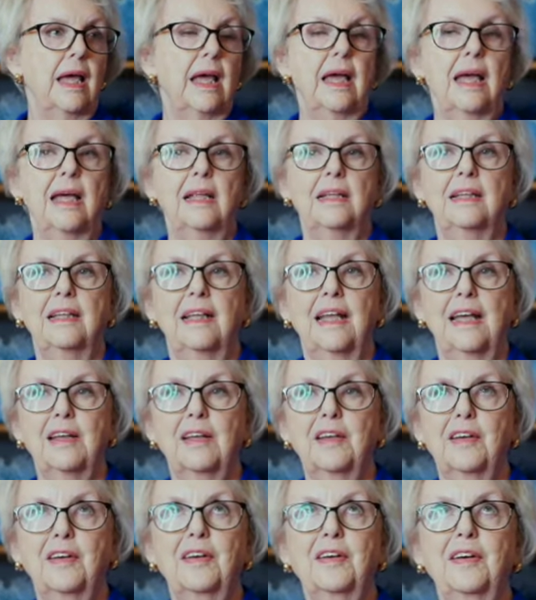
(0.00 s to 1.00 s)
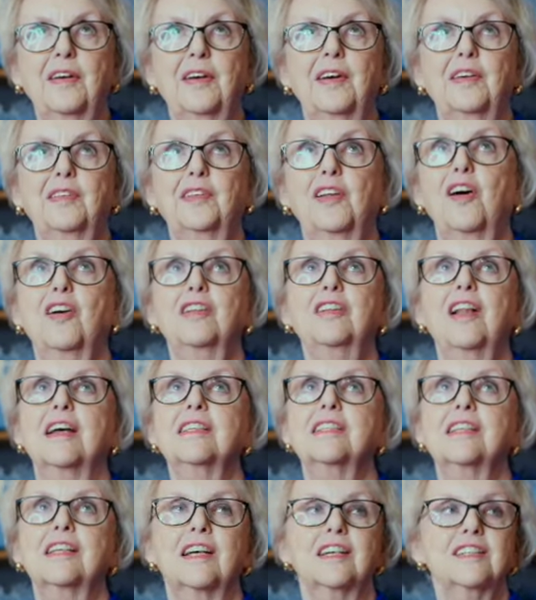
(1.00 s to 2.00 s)
And like a long
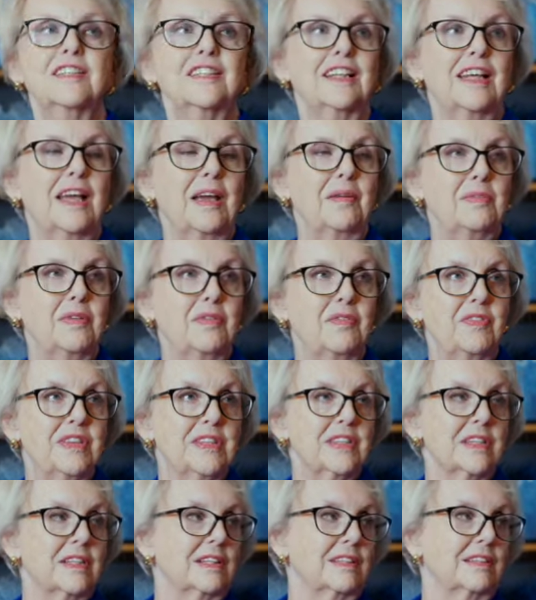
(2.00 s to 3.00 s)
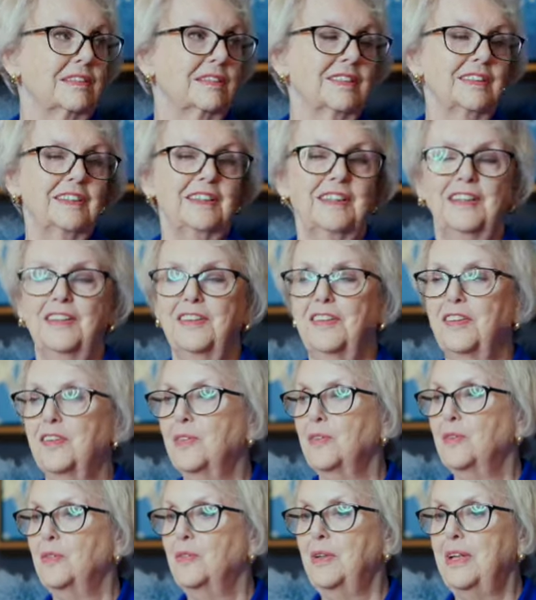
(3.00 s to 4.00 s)
lost cousin came to visit the
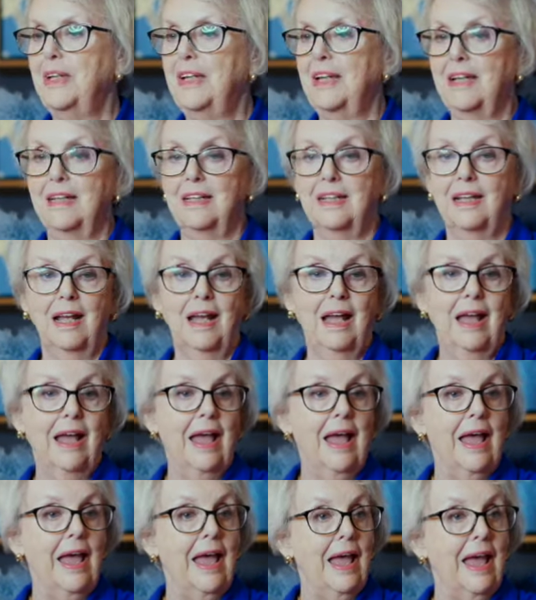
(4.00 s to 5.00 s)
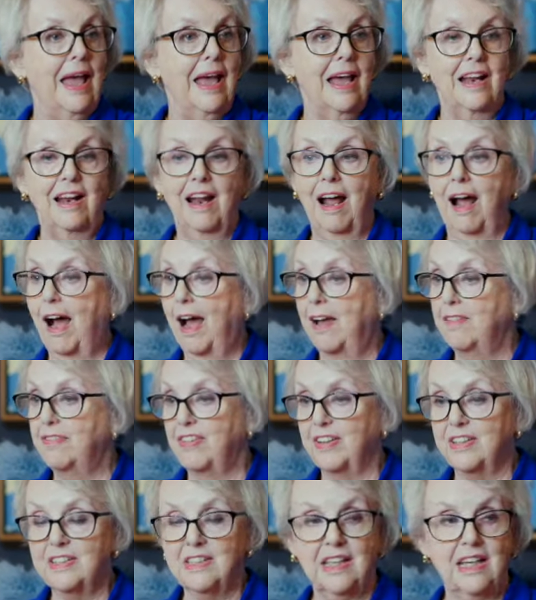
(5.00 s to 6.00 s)
other weekend, and I
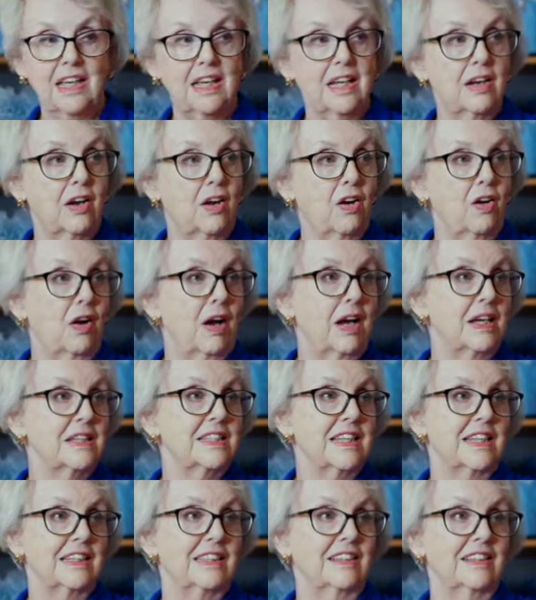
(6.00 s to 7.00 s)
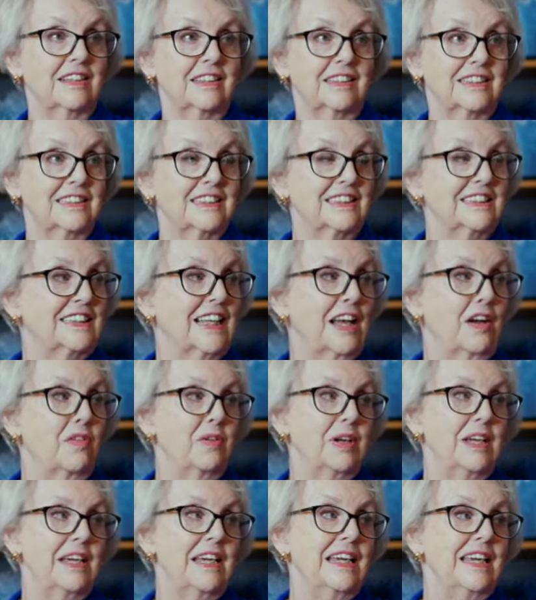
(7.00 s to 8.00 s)
fixed keto. I said, "Look, this is how
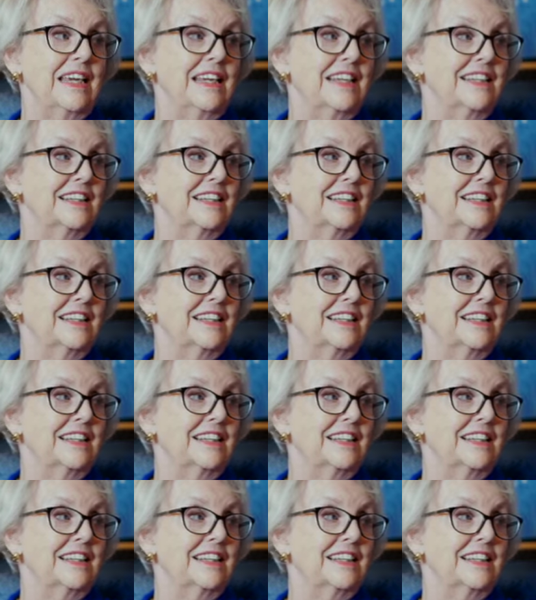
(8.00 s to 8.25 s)
we eat."